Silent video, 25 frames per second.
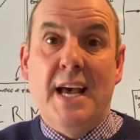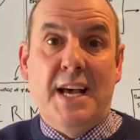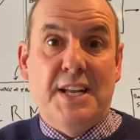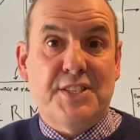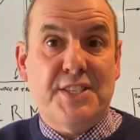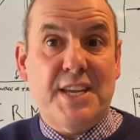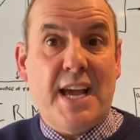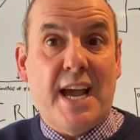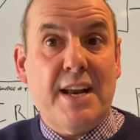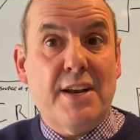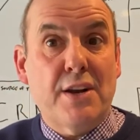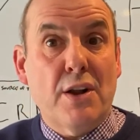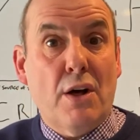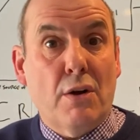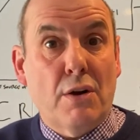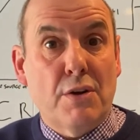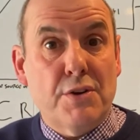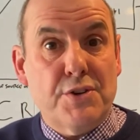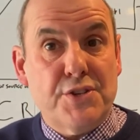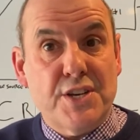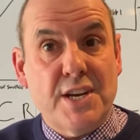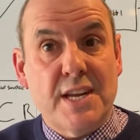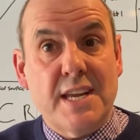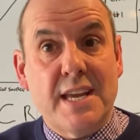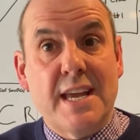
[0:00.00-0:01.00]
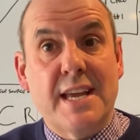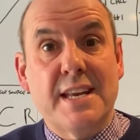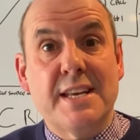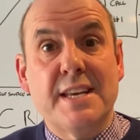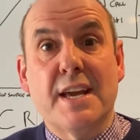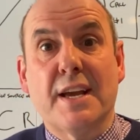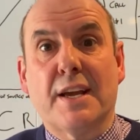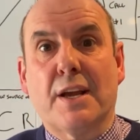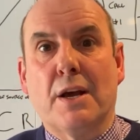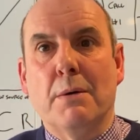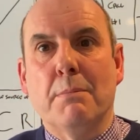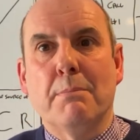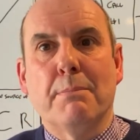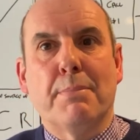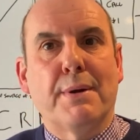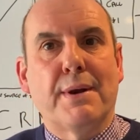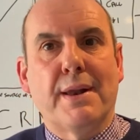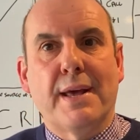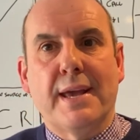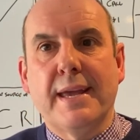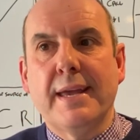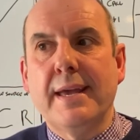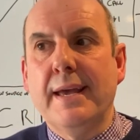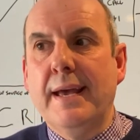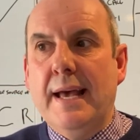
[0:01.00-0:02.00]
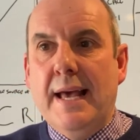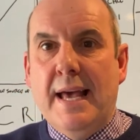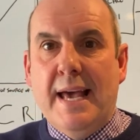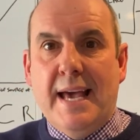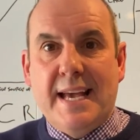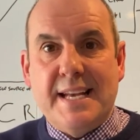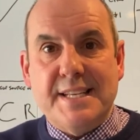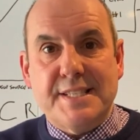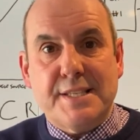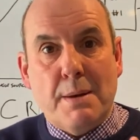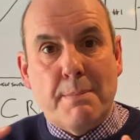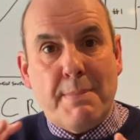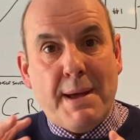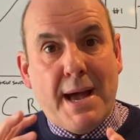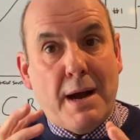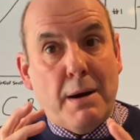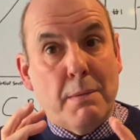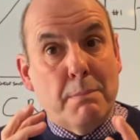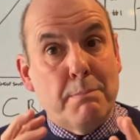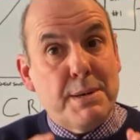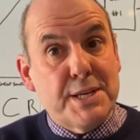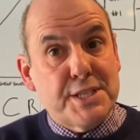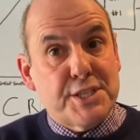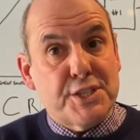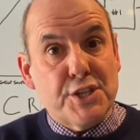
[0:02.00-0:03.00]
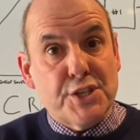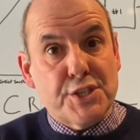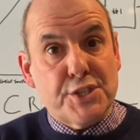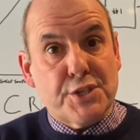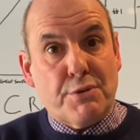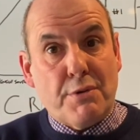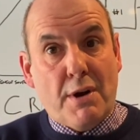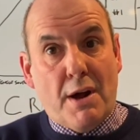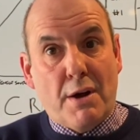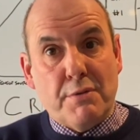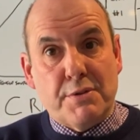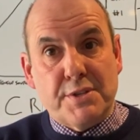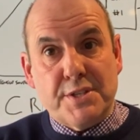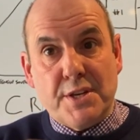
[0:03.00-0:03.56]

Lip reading: technology in your company. It's about business growth.